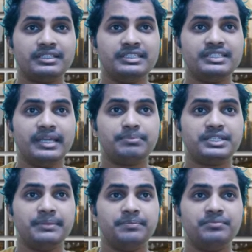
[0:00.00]
as well as
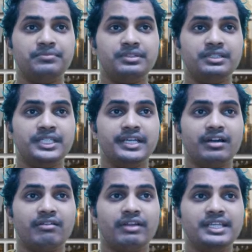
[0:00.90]
how
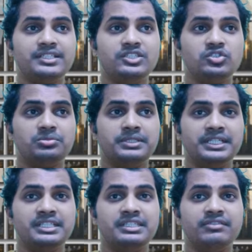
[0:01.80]
receptive
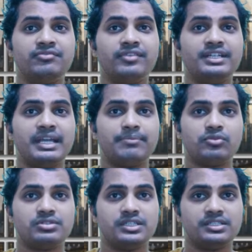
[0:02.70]
they are
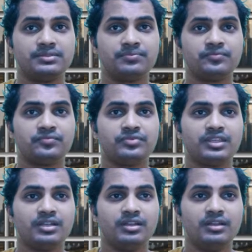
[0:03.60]
likely to be in
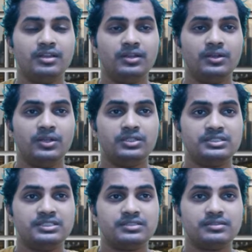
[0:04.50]
different approaches.